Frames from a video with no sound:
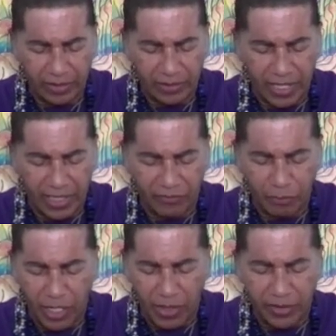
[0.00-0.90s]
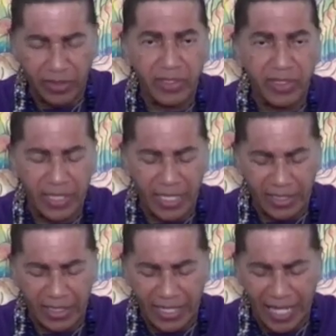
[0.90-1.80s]
Native American,
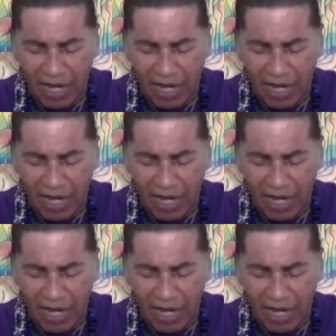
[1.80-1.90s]
Canadian,